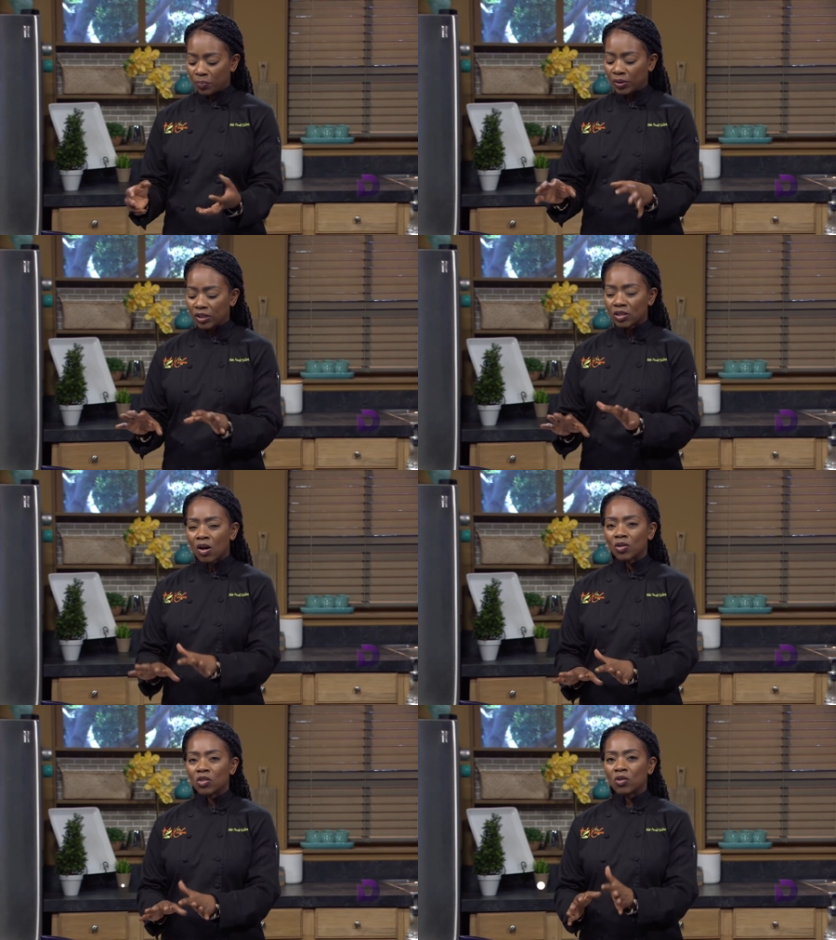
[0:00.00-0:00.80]
but it's
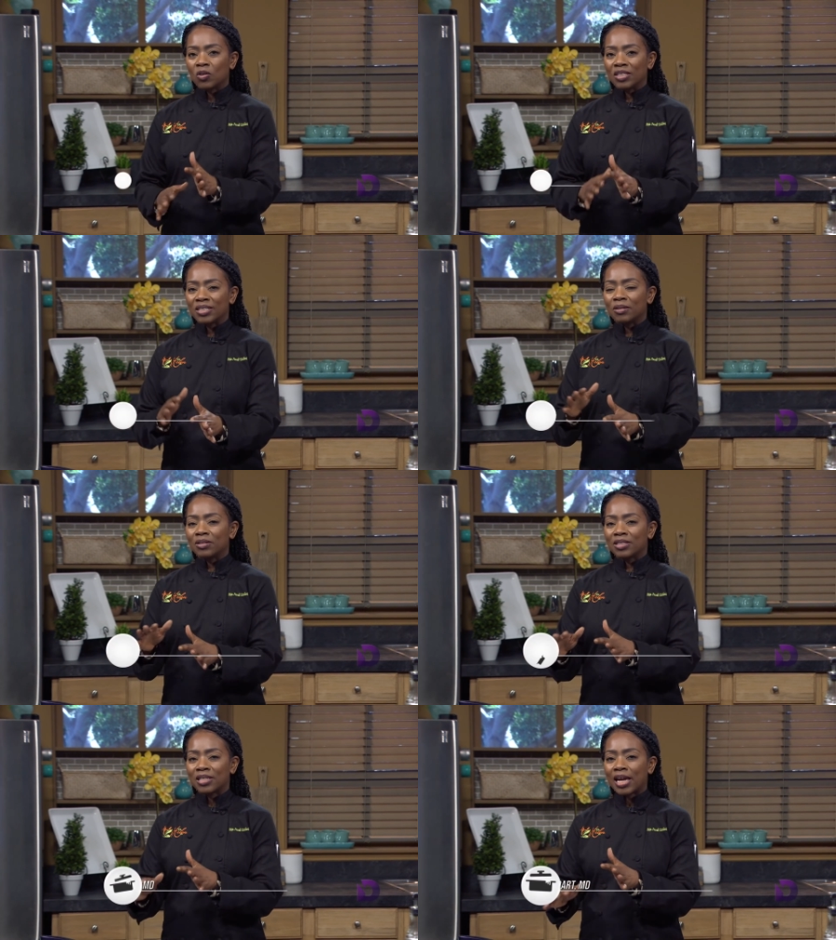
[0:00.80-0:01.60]
also going to
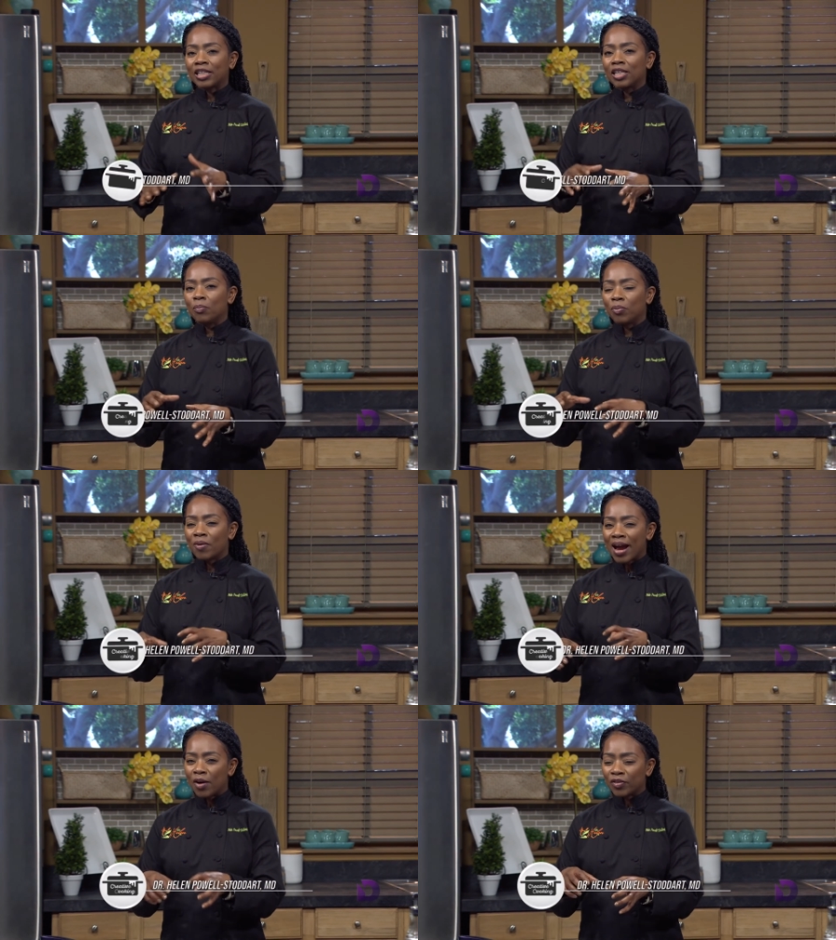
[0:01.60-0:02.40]
slightly
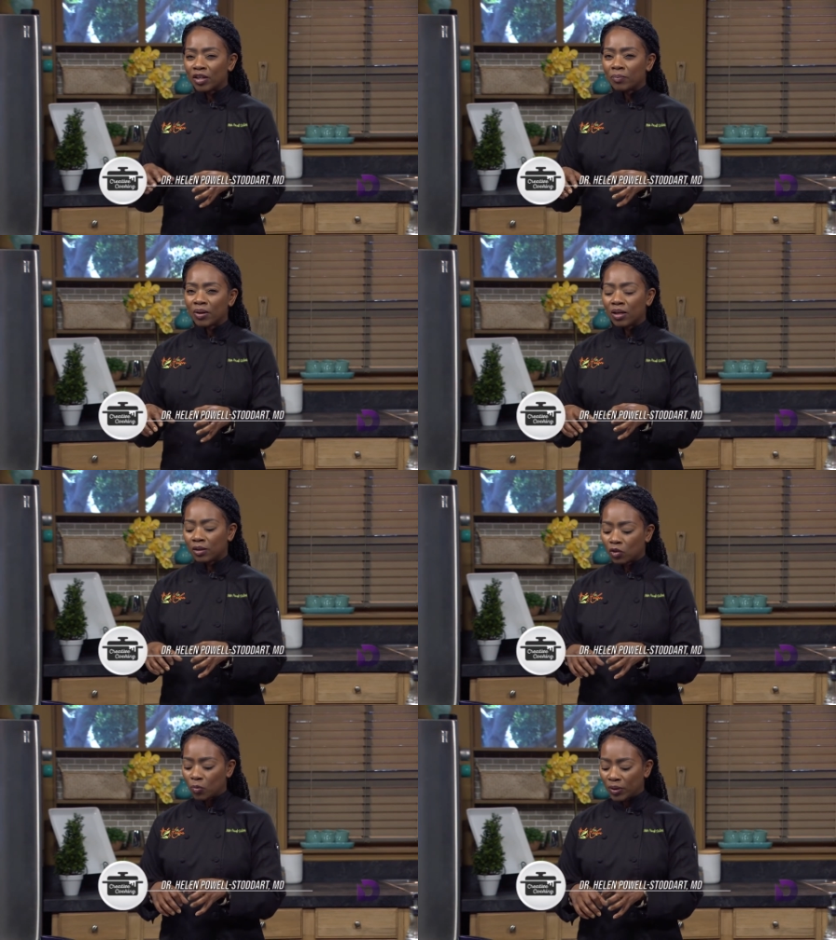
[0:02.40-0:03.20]
brown them a
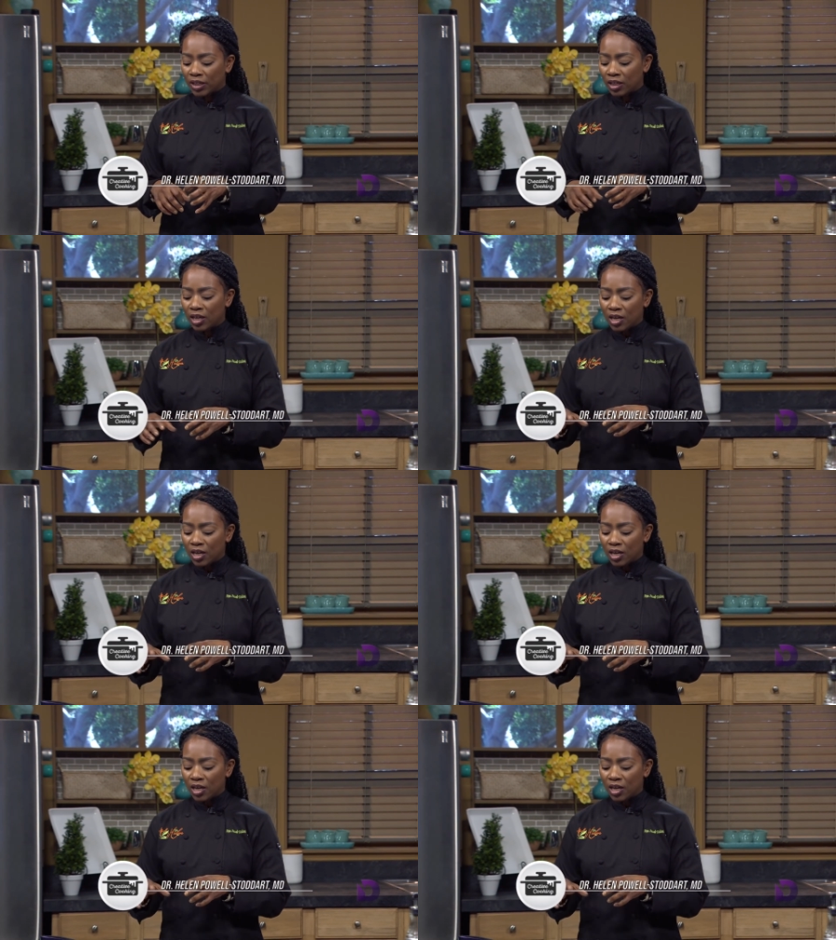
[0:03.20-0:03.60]
little bit